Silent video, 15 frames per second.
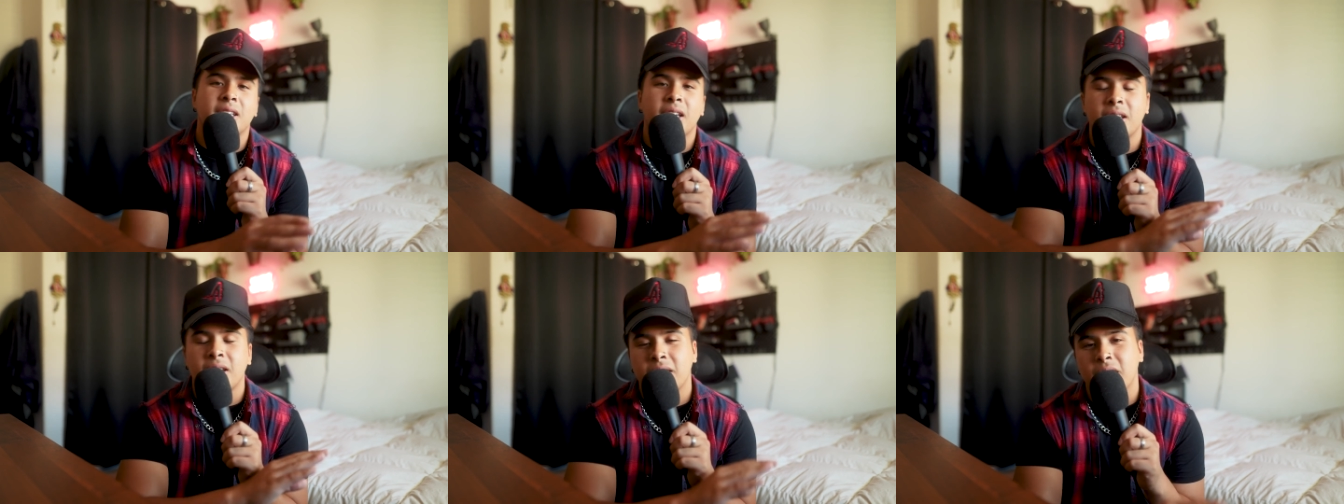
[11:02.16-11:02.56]

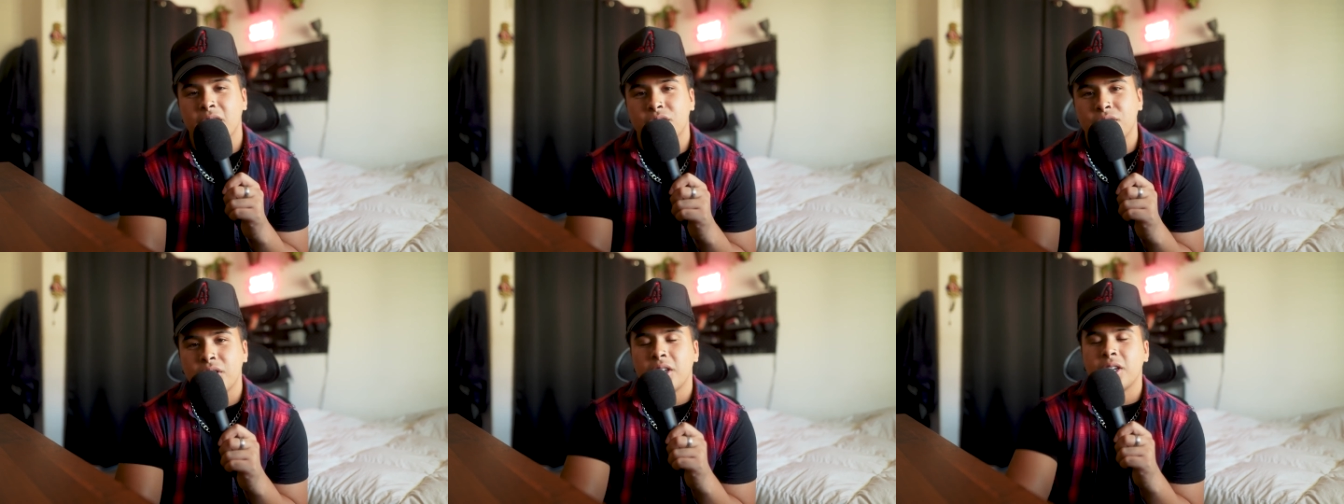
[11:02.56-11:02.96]
in the
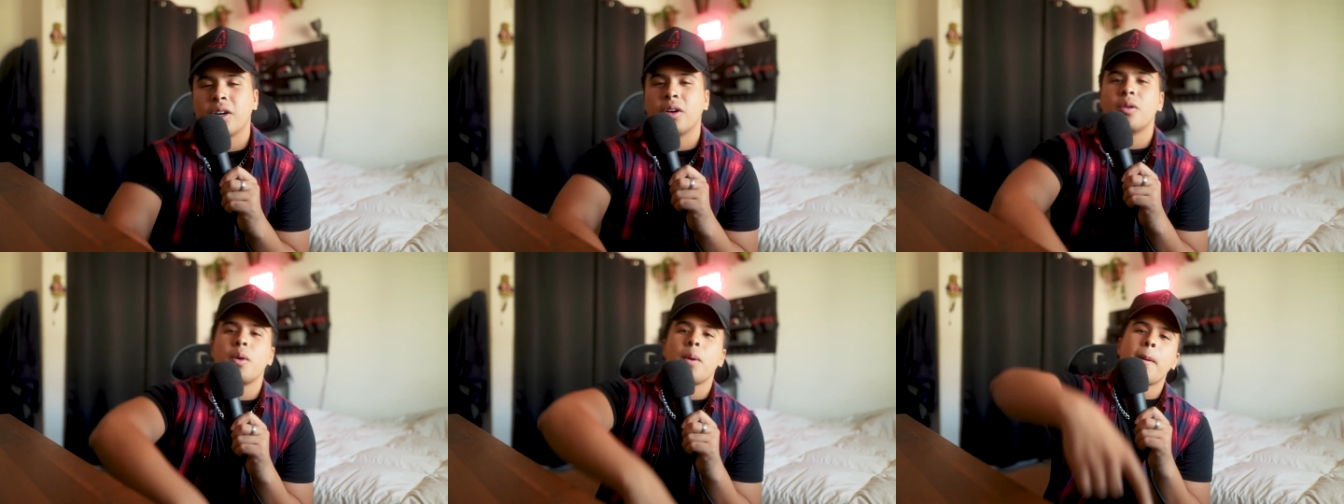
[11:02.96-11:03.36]
next
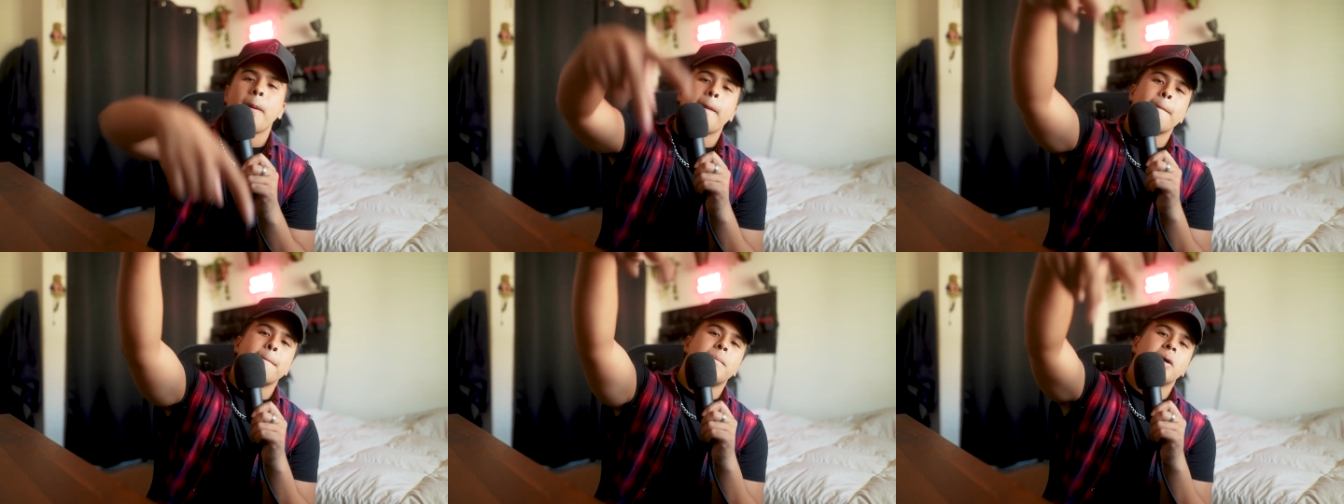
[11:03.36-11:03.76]
video.
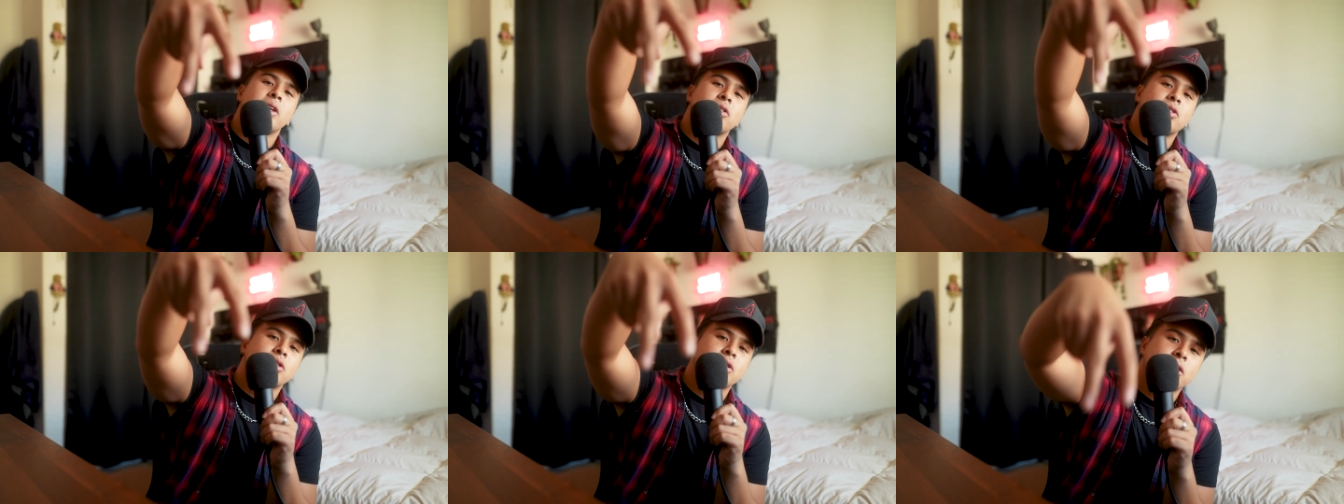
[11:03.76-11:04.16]

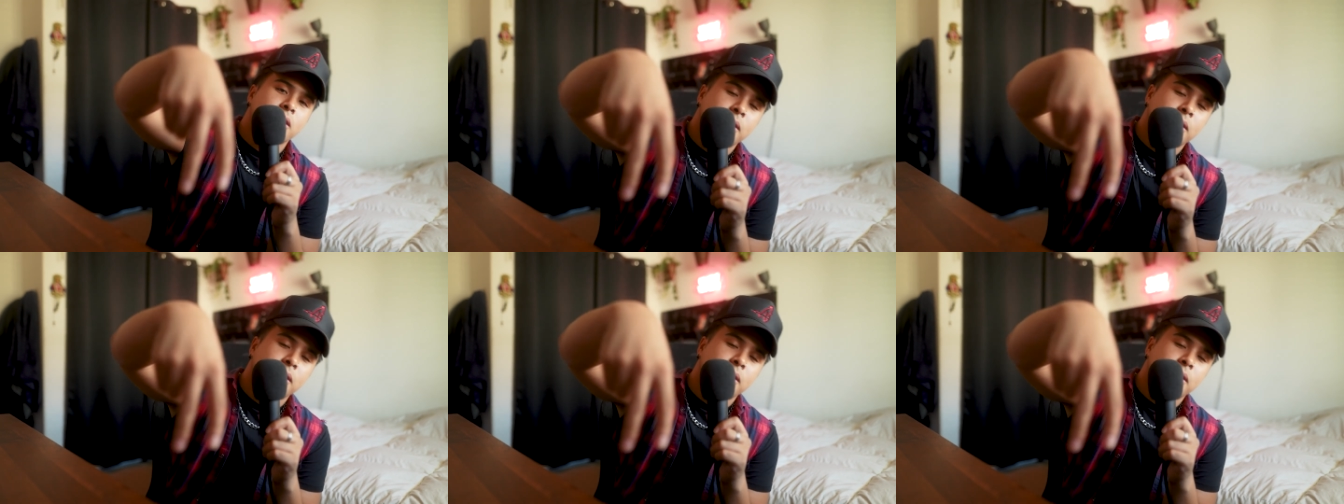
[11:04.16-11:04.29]
Peace.